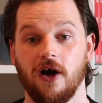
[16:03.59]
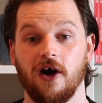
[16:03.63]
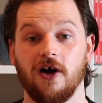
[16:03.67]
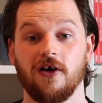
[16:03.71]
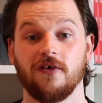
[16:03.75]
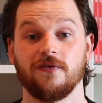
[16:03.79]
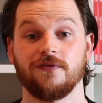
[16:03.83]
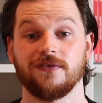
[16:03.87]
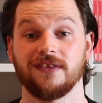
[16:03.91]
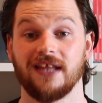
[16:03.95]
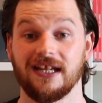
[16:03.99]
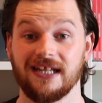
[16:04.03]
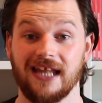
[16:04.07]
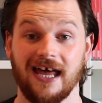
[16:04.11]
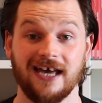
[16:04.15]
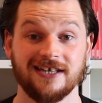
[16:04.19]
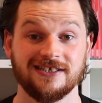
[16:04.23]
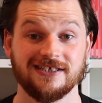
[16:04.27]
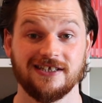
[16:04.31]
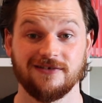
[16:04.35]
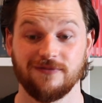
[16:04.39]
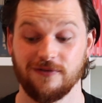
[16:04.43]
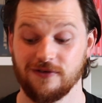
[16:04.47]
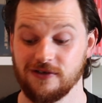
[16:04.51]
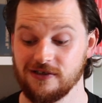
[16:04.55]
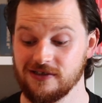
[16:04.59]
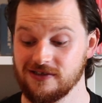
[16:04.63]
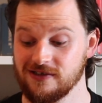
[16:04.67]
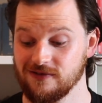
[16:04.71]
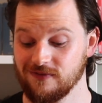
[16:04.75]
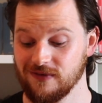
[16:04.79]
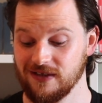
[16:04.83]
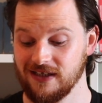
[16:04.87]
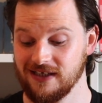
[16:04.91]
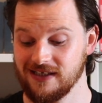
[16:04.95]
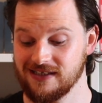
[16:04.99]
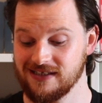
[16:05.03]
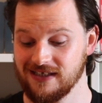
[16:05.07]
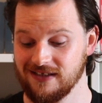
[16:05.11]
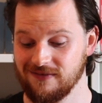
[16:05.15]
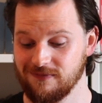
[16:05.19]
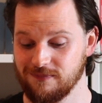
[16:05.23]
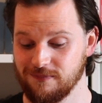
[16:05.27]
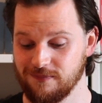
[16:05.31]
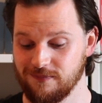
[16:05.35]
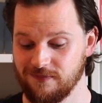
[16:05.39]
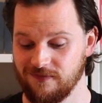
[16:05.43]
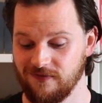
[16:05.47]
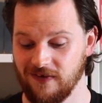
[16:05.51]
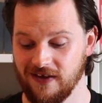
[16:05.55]
of the Last of Us related
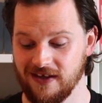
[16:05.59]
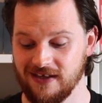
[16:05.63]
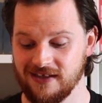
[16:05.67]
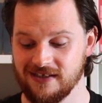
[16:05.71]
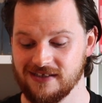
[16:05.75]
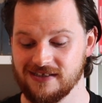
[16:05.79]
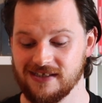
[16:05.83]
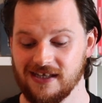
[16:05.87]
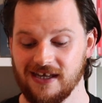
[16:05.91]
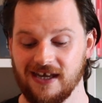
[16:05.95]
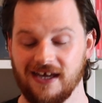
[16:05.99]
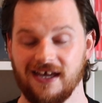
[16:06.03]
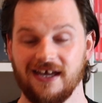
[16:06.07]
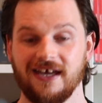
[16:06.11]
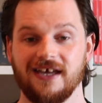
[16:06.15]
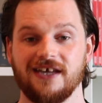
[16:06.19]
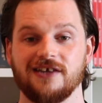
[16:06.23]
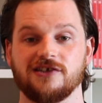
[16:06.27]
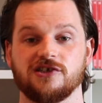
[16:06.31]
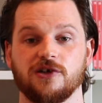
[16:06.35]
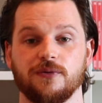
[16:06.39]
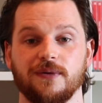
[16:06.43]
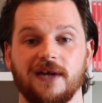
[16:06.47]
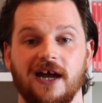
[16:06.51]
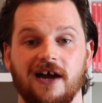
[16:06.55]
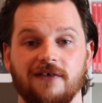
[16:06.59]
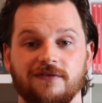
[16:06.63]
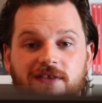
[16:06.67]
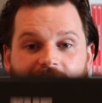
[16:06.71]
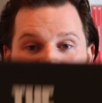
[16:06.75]
things. So we have